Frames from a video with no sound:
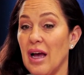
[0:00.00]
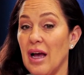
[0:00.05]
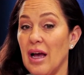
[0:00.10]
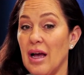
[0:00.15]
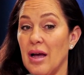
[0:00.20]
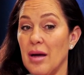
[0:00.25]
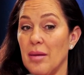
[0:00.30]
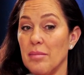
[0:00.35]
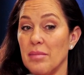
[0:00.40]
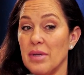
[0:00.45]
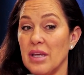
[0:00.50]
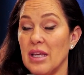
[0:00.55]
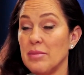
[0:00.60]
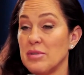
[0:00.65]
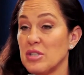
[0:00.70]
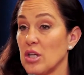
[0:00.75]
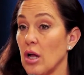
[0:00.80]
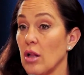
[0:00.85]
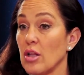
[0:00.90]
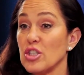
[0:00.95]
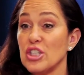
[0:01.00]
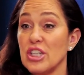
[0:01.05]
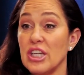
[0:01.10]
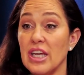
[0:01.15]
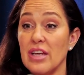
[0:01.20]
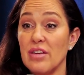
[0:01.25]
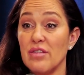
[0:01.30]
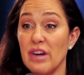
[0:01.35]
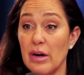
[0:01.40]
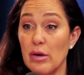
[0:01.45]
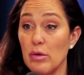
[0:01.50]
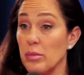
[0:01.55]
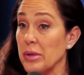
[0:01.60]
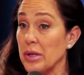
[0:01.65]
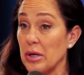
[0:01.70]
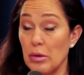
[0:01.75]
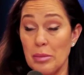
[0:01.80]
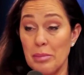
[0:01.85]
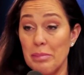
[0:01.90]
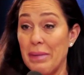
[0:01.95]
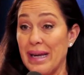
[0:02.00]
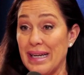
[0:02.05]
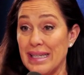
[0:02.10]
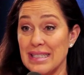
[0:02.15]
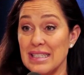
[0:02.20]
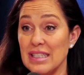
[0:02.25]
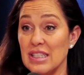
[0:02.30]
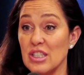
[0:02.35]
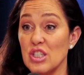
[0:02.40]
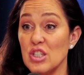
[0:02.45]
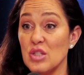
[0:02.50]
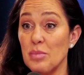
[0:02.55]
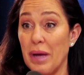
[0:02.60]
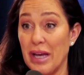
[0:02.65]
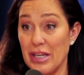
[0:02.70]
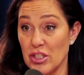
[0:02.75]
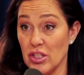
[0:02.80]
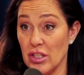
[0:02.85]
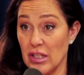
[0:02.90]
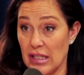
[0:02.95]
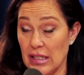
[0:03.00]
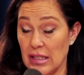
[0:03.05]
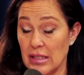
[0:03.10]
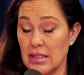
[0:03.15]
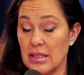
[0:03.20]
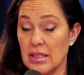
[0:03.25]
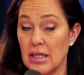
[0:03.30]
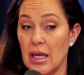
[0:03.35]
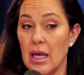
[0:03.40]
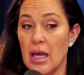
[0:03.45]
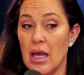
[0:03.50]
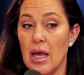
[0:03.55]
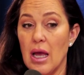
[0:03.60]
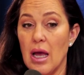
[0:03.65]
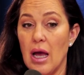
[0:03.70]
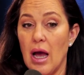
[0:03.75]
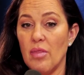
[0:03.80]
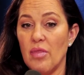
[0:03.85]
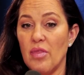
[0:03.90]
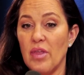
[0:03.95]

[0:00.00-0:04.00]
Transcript: um, hematology, environmental medicine specialists. Mm-hmm.